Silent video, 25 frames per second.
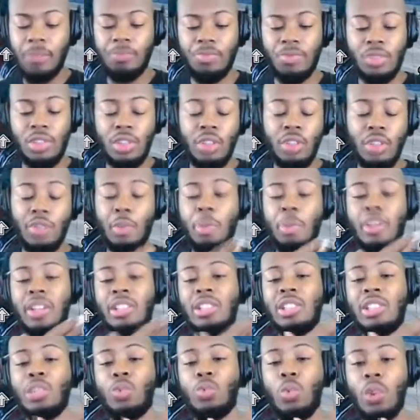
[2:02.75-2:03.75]
So if you're
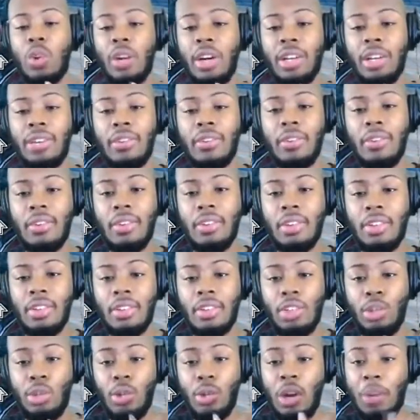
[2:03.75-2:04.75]
pressing 1,
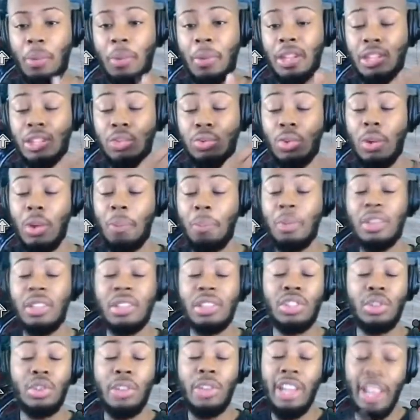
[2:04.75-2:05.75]
you want to press
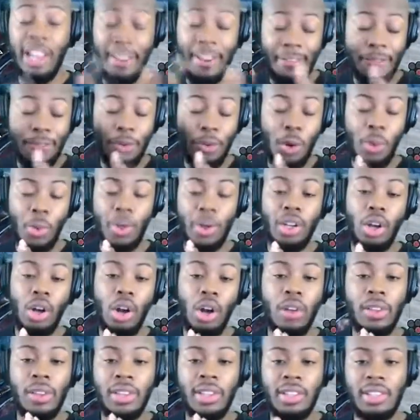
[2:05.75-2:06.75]
1+3 and forward all
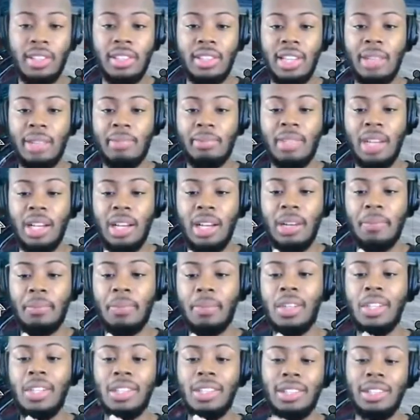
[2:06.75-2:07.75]
at the same time
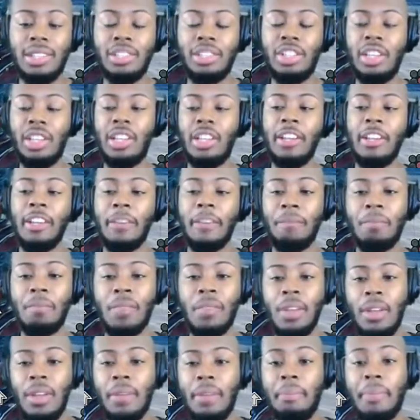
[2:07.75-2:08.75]
to chicken it.
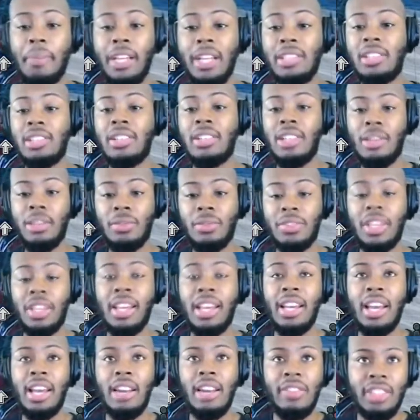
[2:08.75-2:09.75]
Basically, think
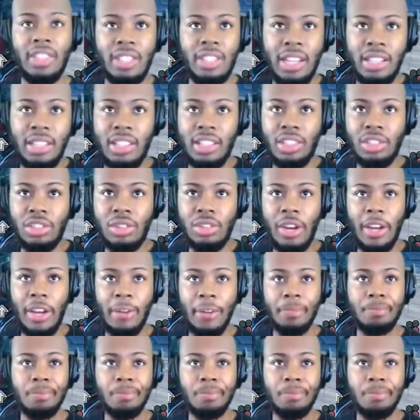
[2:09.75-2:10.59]
of it as like this, right?